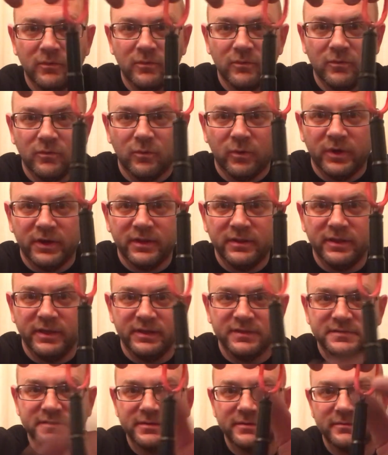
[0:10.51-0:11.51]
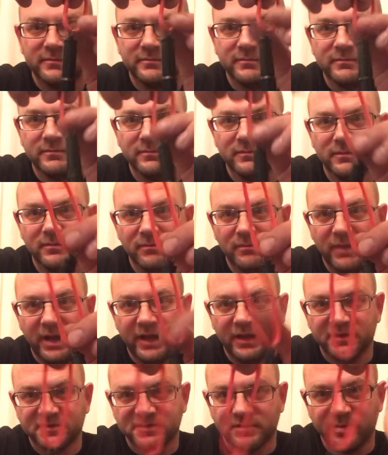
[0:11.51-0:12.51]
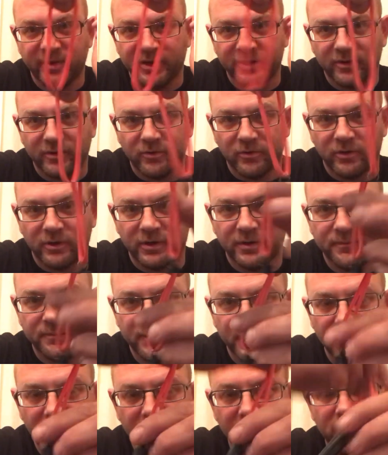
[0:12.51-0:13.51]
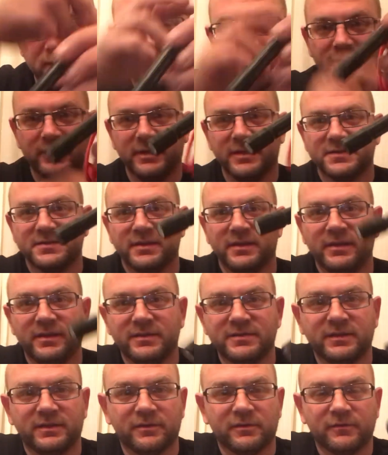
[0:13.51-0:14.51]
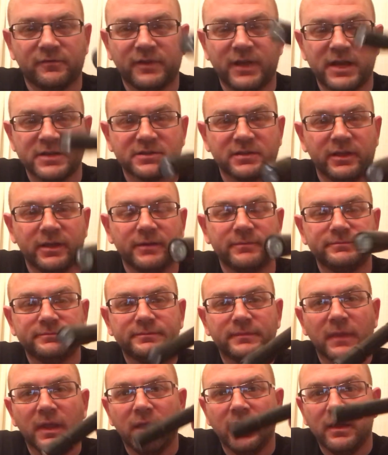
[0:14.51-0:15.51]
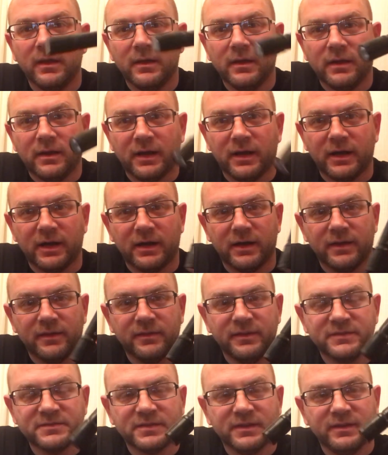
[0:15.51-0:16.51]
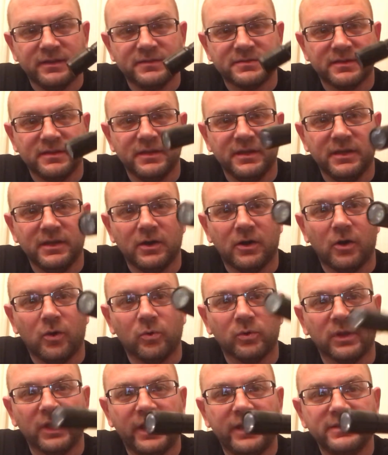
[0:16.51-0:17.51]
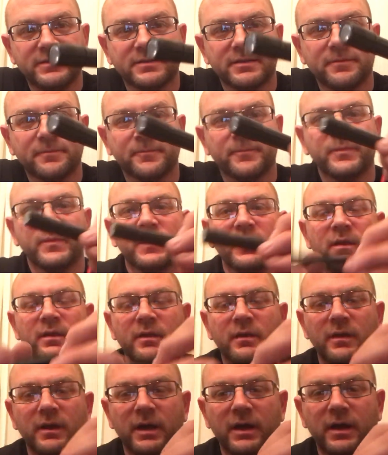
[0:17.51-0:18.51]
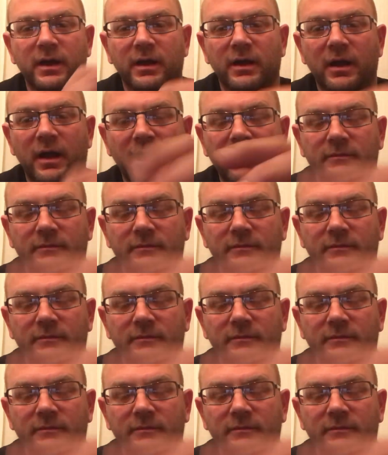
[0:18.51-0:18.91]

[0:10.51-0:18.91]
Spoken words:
one of these, minus the paracord. This is a little flashlight. This is the Olight. I'm